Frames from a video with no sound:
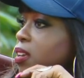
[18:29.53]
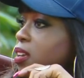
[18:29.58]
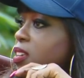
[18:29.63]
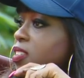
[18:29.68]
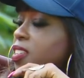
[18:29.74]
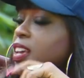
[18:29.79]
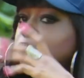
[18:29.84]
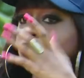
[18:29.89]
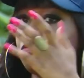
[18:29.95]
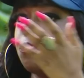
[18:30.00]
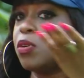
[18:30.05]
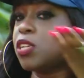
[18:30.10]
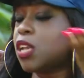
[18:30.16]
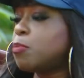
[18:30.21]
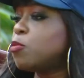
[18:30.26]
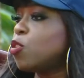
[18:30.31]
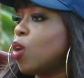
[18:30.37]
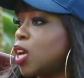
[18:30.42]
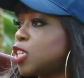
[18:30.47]
He's like, but
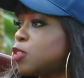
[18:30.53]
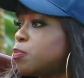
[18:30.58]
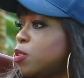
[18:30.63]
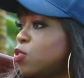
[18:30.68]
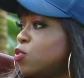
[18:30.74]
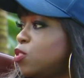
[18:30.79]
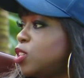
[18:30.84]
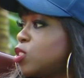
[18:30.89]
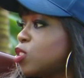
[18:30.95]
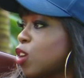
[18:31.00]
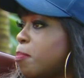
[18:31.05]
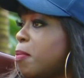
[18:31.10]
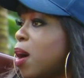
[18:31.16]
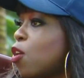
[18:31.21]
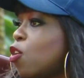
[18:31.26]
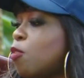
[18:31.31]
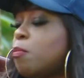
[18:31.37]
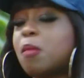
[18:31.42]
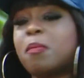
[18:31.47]
I'm your husband, you need to come
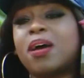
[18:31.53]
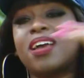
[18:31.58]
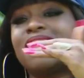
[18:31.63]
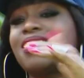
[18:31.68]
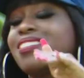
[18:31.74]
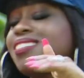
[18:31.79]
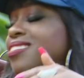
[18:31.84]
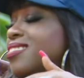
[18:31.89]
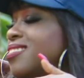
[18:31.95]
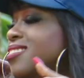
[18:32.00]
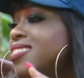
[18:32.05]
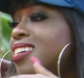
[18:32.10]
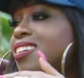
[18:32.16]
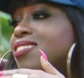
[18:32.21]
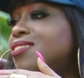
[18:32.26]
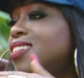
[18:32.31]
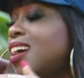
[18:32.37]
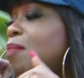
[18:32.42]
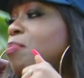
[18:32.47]
back home. I'm like,
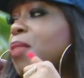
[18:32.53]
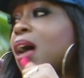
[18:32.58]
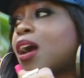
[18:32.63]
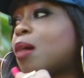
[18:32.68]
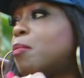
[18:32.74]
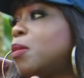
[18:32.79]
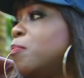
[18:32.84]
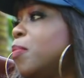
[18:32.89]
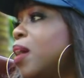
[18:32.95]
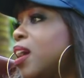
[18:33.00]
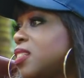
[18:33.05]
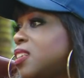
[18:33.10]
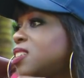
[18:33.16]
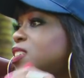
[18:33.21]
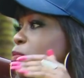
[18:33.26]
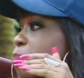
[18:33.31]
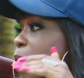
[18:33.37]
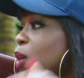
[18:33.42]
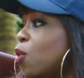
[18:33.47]
I'm not coming back.
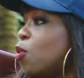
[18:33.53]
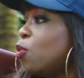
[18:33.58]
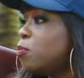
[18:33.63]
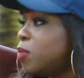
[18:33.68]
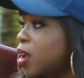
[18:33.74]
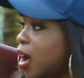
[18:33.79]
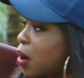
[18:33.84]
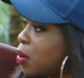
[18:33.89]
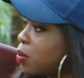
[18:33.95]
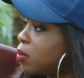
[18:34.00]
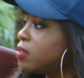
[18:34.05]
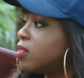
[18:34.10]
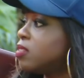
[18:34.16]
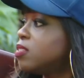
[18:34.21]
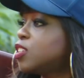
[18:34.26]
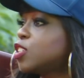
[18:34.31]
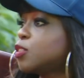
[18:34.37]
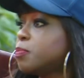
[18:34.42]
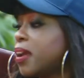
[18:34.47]
This is my home now.
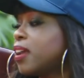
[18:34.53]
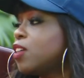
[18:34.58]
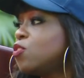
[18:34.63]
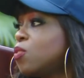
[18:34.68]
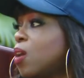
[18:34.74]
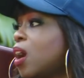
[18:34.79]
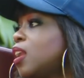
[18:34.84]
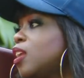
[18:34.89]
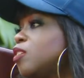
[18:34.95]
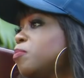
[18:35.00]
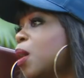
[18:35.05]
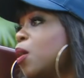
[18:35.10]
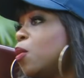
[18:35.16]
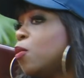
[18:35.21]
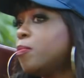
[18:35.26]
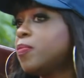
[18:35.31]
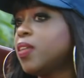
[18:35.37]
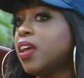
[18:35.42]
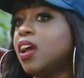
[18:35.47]
Uganda's my
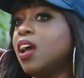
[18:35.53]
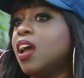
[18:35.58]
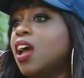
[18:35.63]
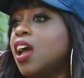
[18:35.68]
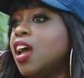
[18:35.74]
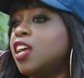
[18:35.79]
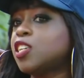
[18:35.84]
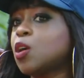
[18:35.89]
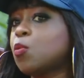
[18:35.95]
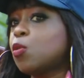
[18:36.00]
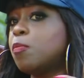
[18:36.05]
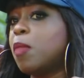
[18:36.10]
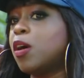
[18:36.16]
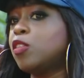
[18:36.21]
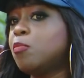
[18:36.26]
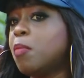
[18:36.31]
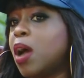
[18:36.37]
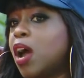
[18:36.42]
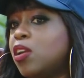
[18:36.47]
home. He's like, what
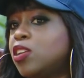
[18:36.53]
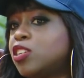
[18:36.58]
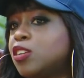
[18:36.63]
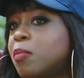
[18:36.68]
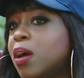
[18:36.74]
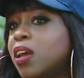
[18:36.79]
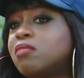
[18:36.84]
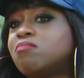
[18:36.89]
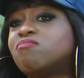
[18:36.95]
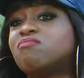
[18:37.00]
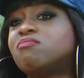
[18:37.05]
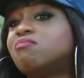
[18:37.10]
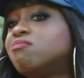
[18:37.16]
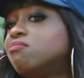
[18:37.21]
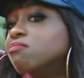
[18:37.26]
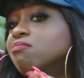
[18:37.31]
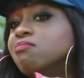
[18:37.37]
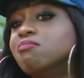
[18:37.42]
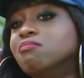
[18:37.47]
about the marriage? I'm like,
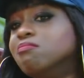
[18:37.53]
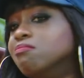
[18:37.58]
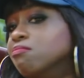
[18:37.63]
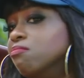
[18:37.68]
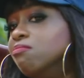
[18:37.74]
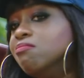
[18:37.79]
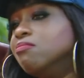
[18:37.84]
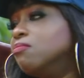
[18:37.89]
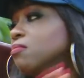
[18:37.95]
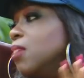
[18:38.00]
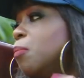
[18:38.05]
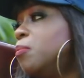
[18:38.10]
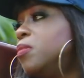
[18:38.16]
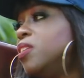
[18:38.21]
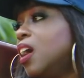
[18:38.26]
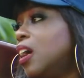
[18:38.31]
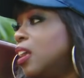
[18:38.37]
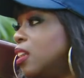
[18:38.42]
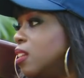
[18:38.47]
I'm done.